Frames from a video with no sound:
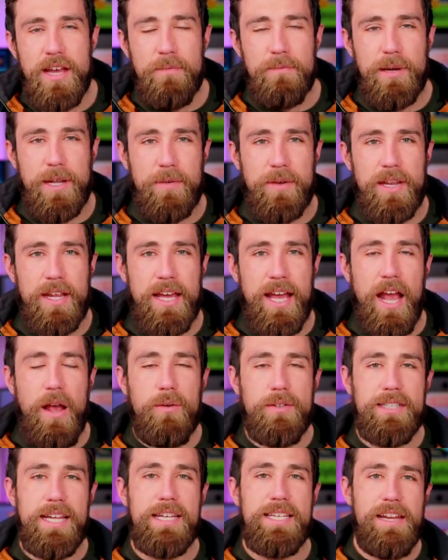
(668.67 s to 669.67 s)
But
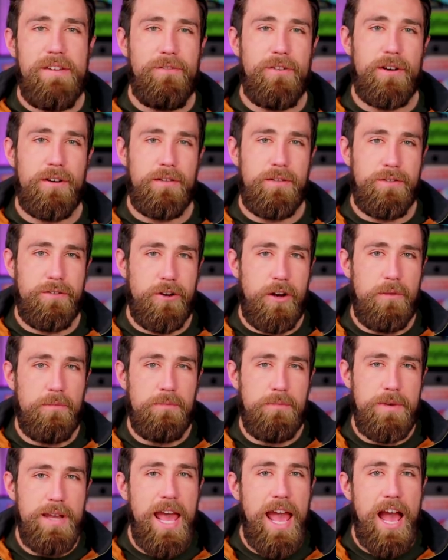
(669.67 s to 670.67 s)
how is that different
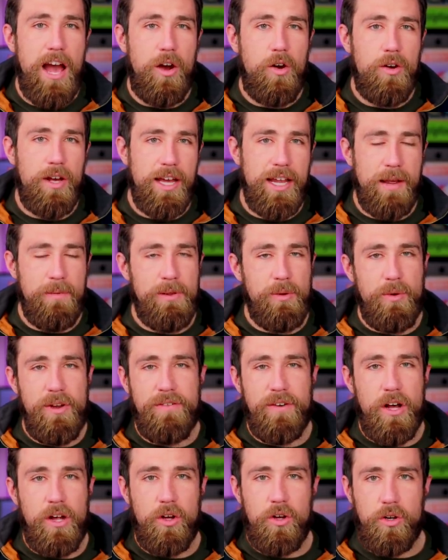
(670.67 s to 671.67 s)
from now? And I mean,
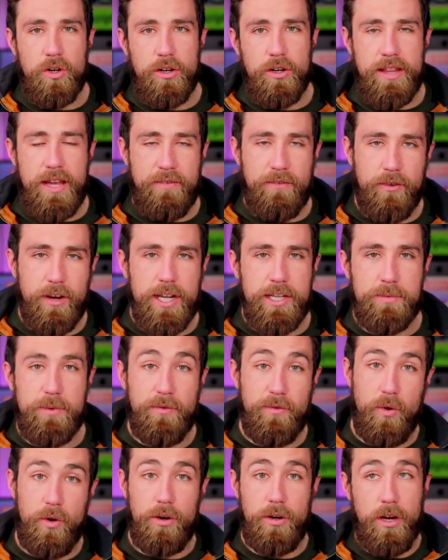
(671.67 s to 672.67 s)
we've all heard that phrase
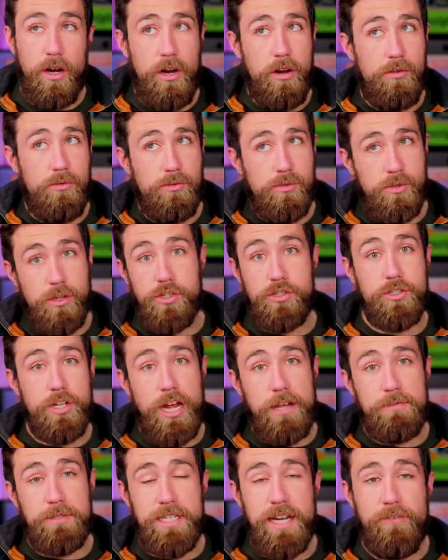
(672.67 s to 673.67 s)
before oh, this
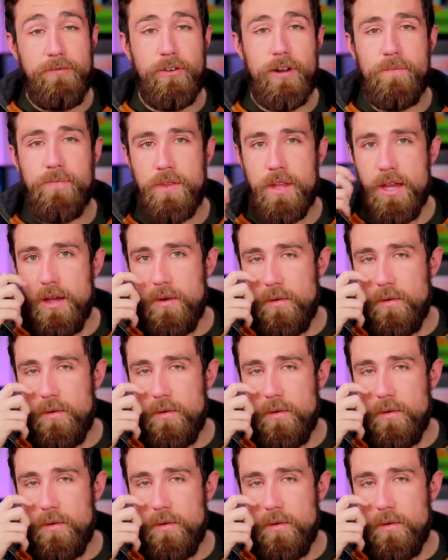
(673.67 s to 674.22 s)
time's different.